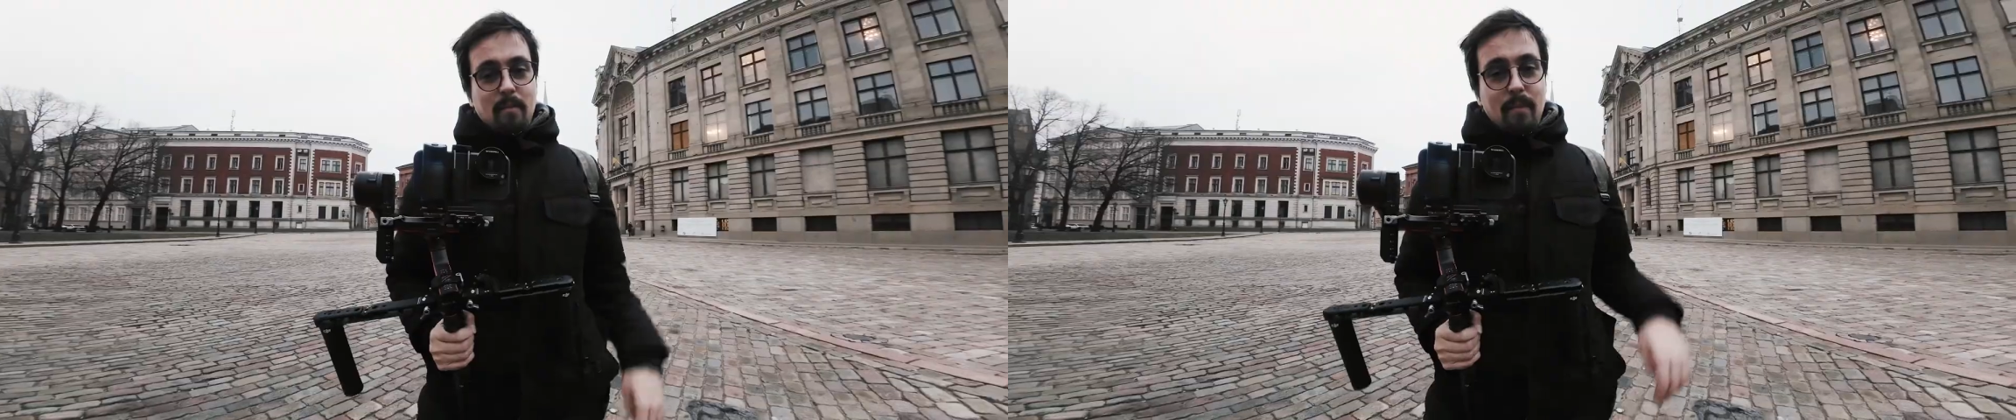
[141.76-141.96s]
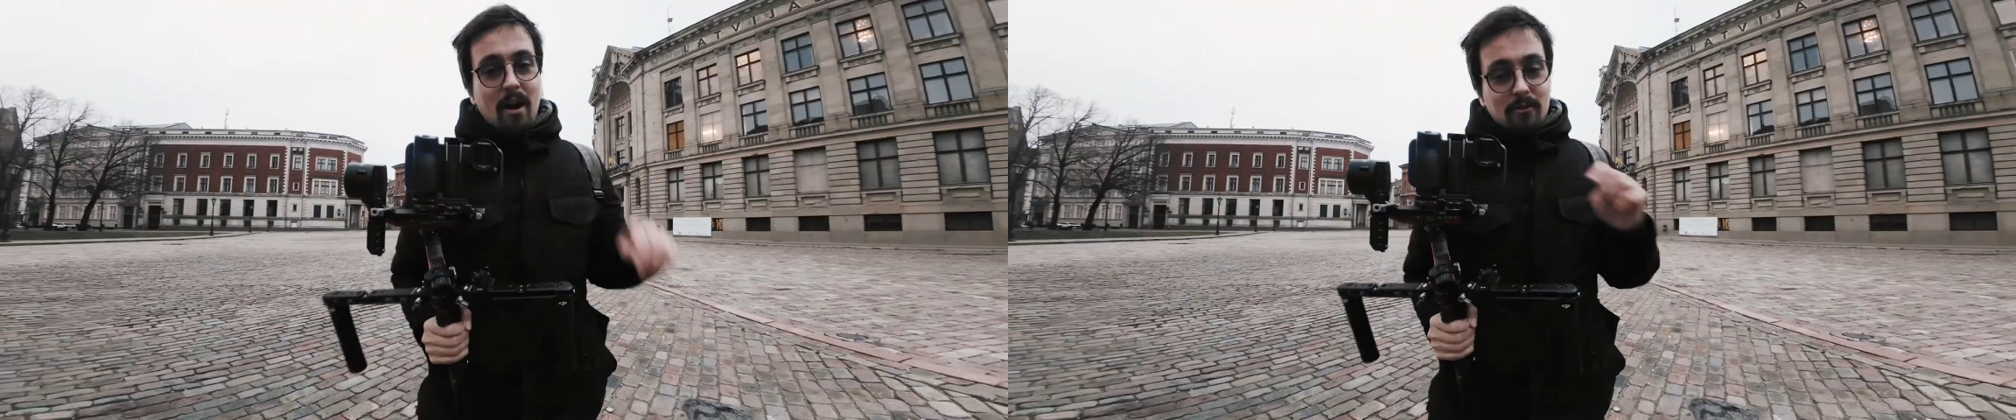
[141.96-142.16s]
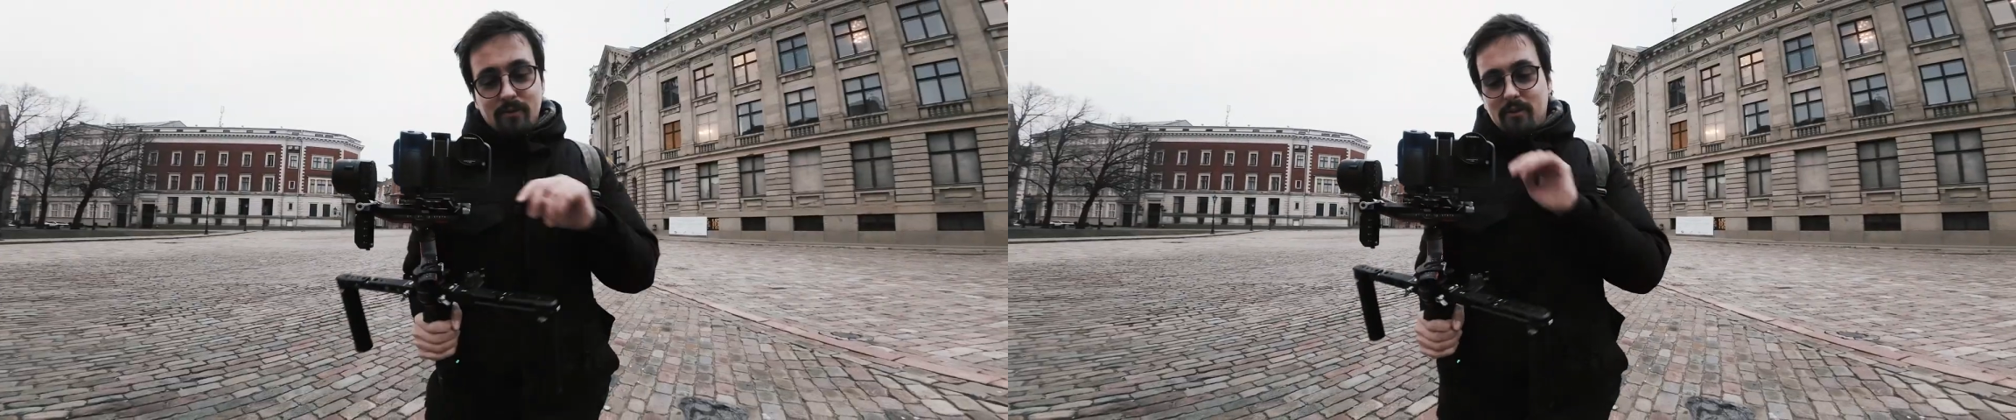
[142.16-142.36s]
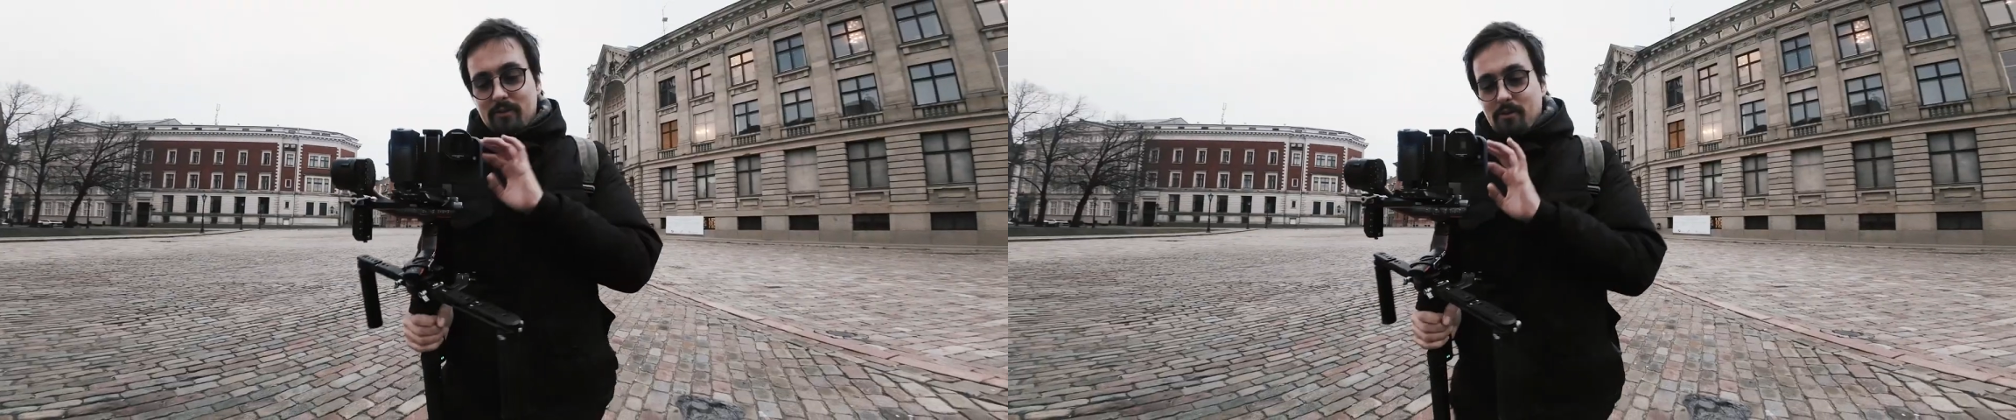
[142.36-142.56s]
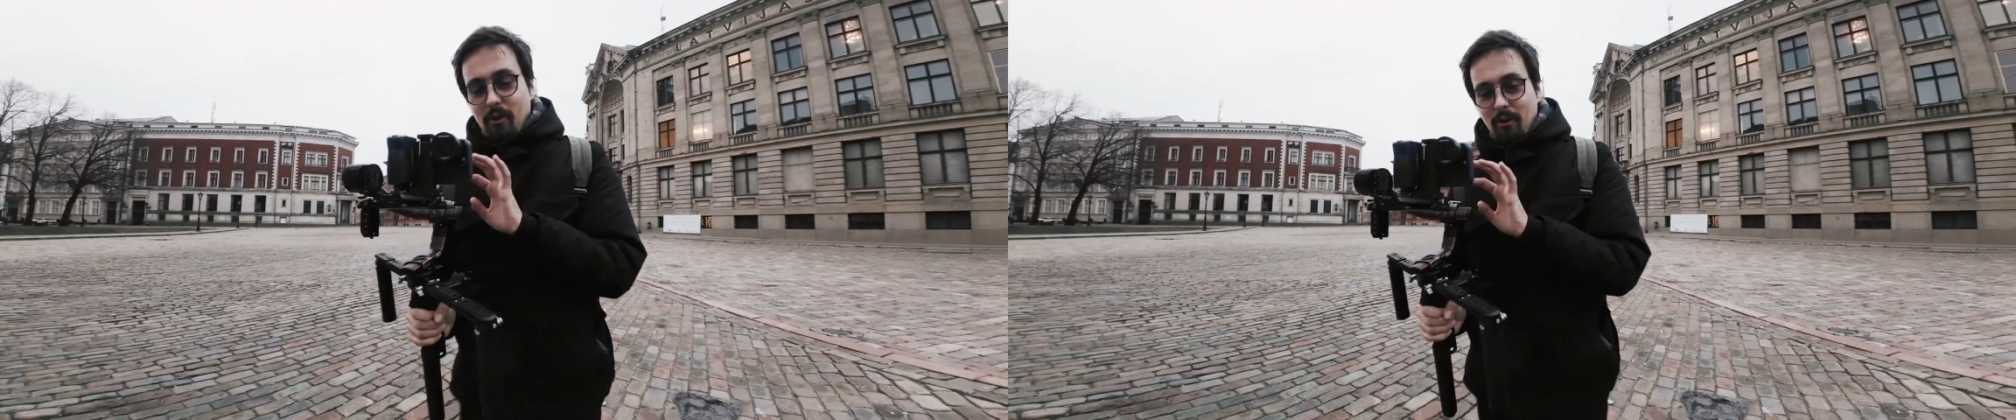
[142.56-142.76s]
amount of
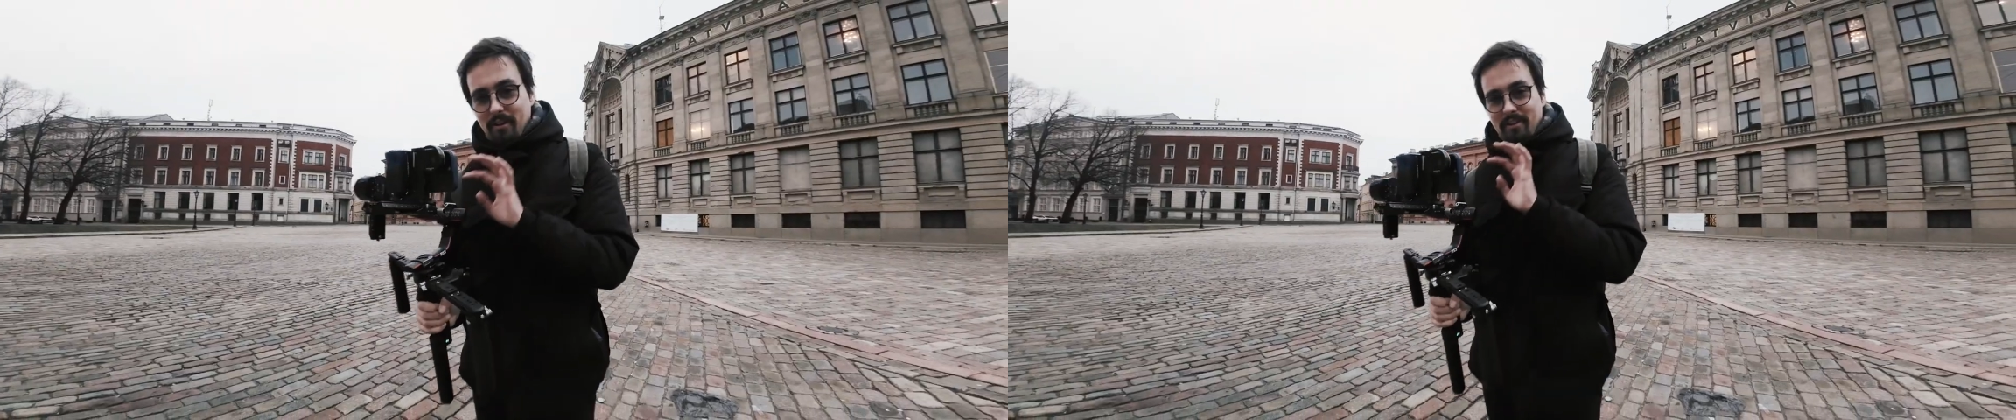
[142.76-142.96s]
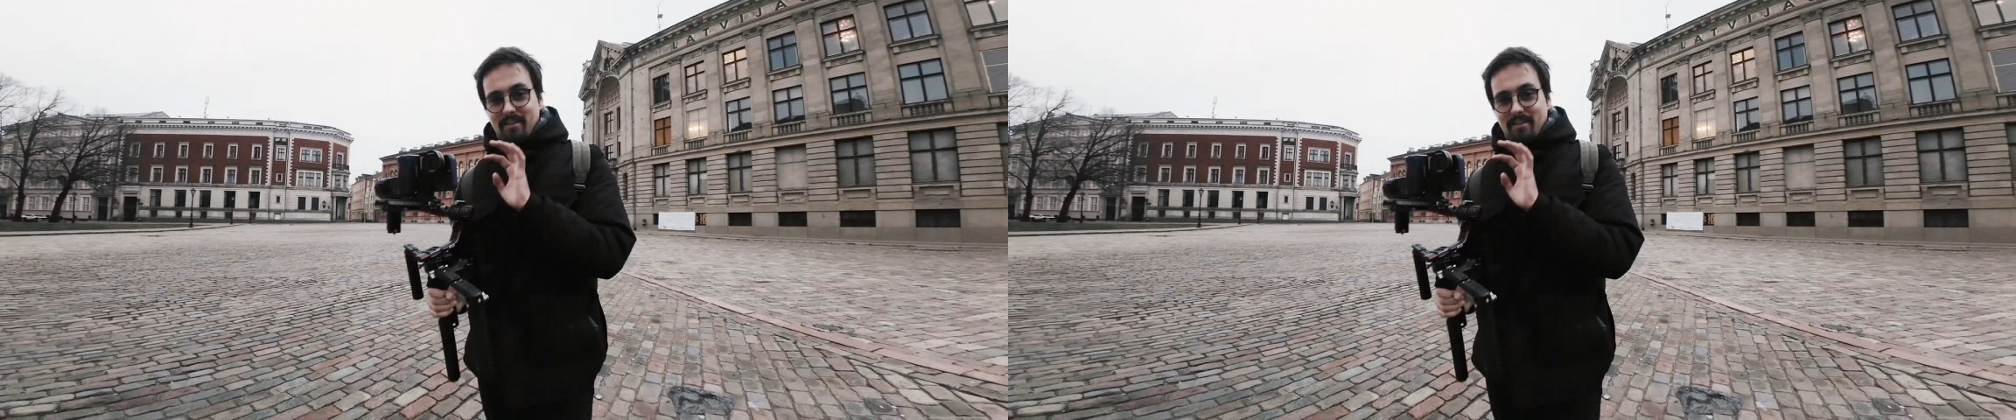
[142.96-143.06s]
control in